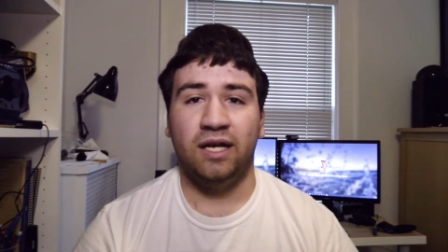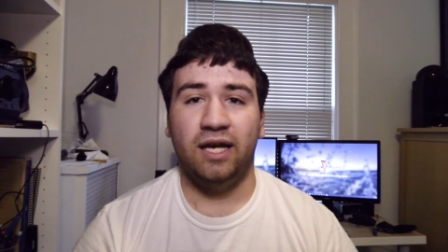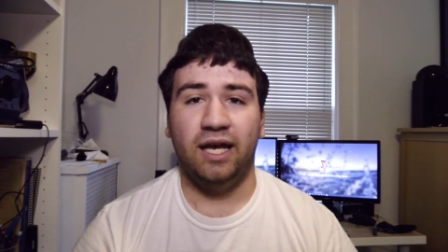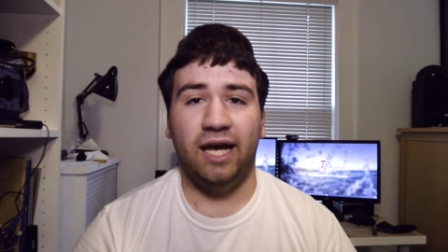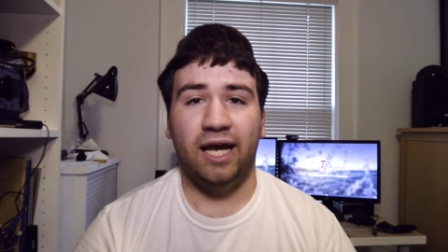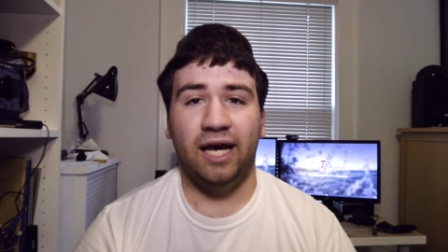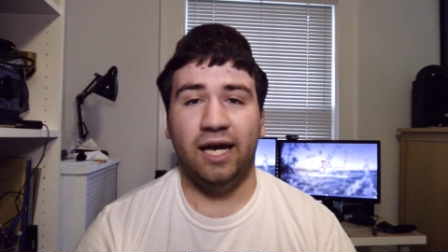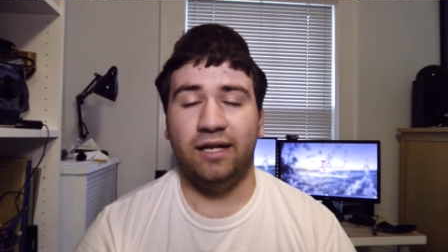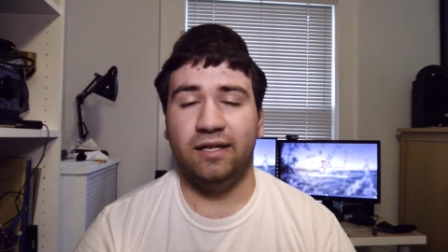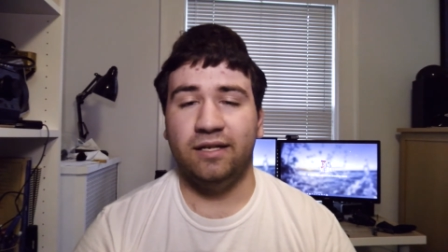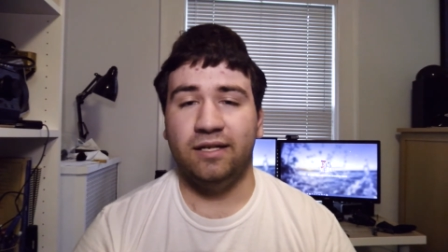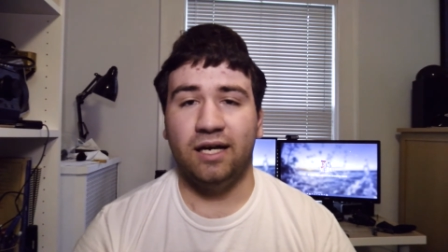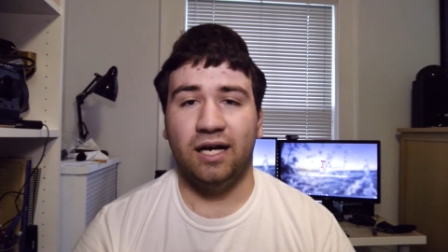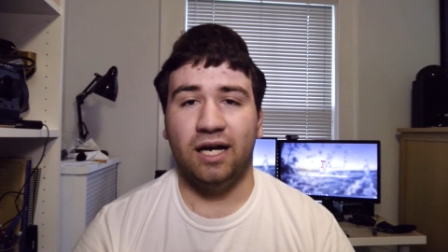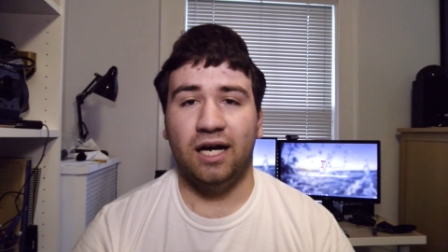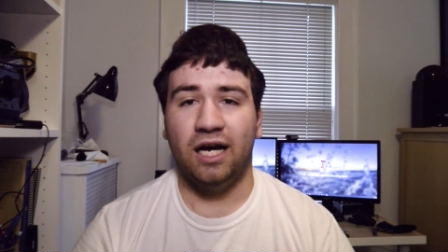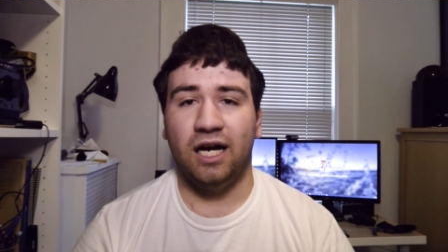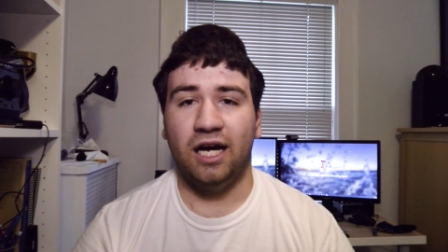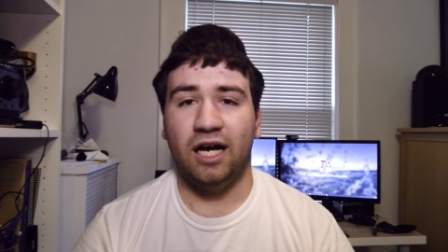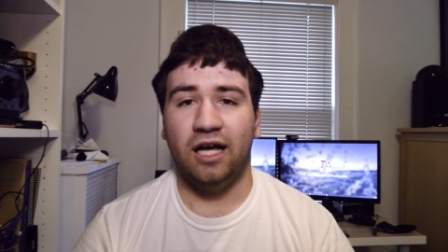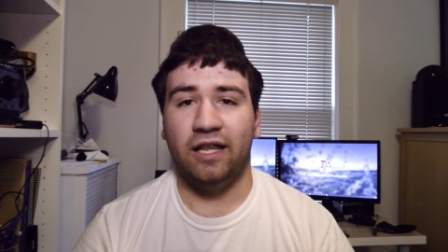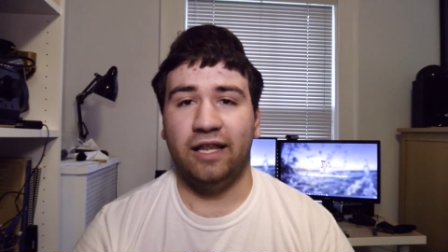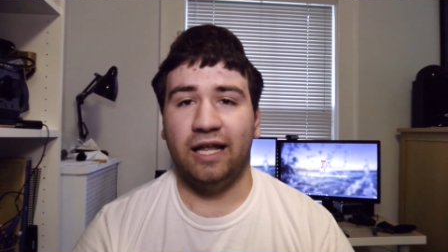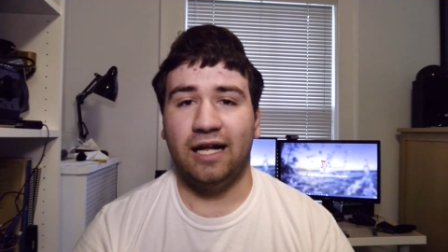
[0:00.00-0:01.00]
and
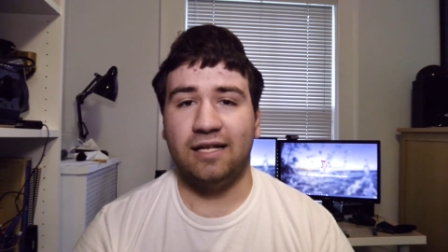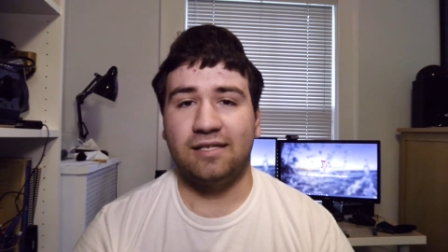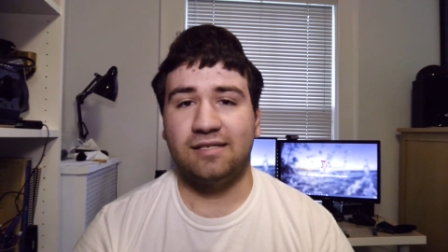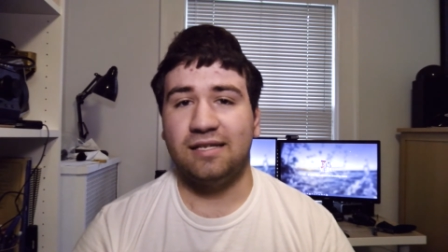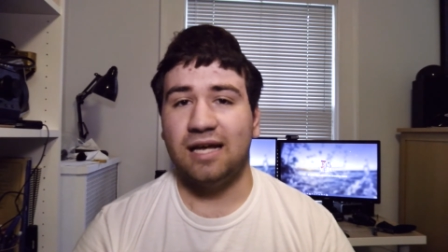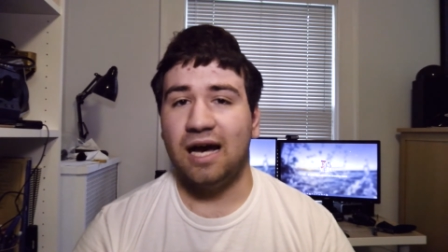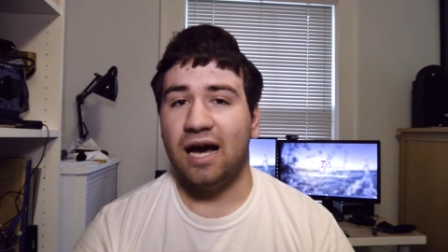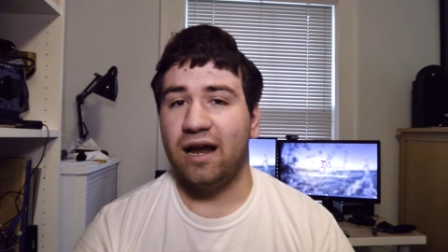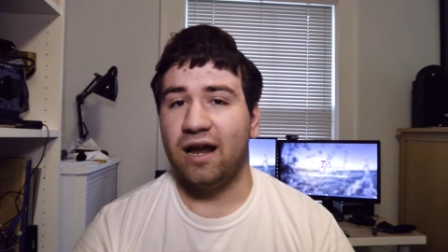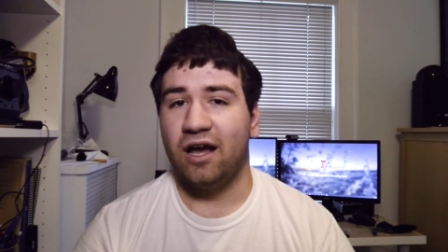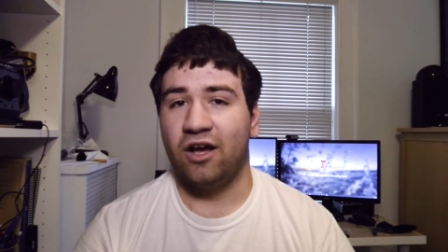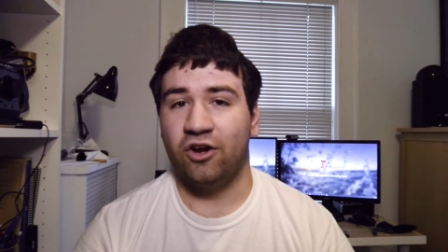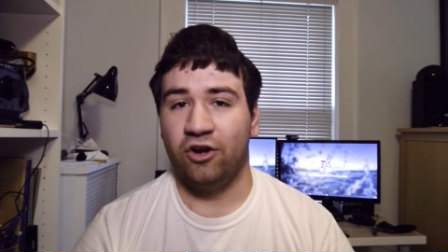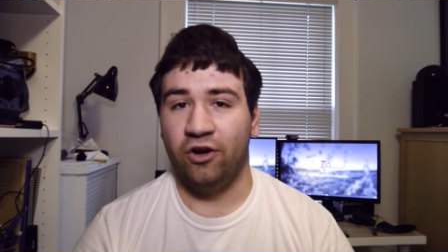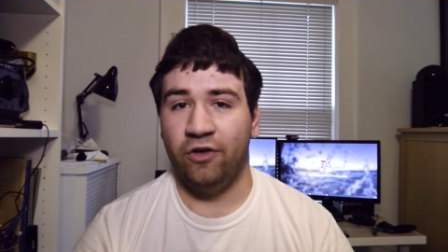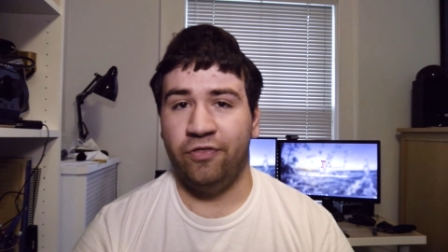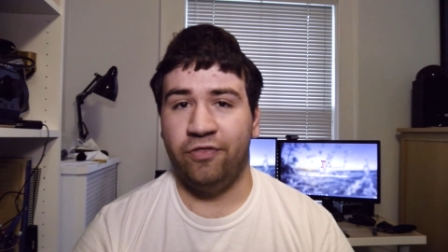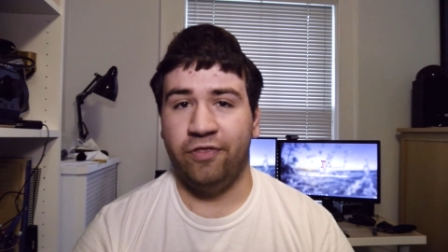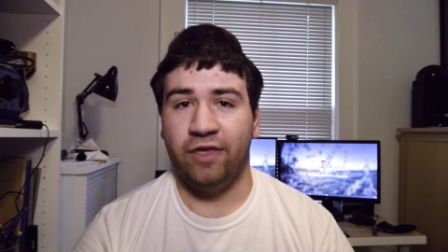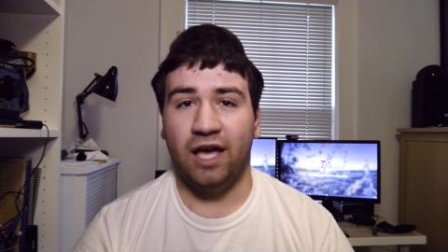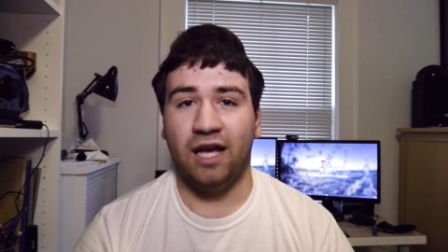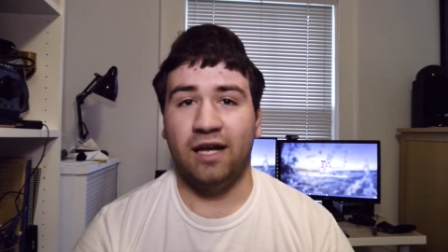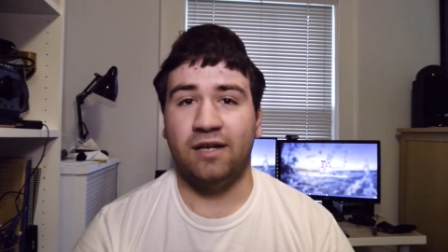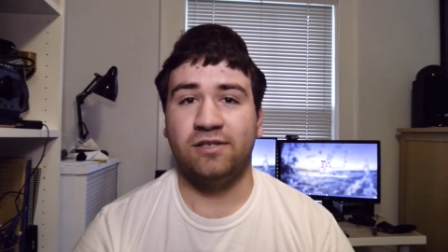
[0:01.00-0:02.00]
that's not a good
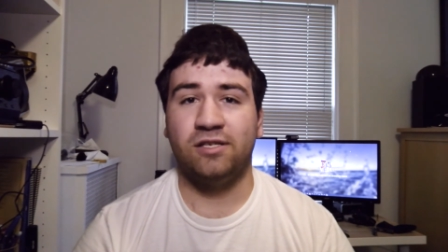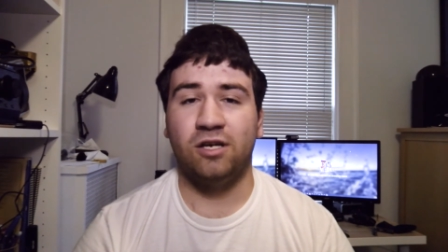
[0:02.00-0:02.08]
thing.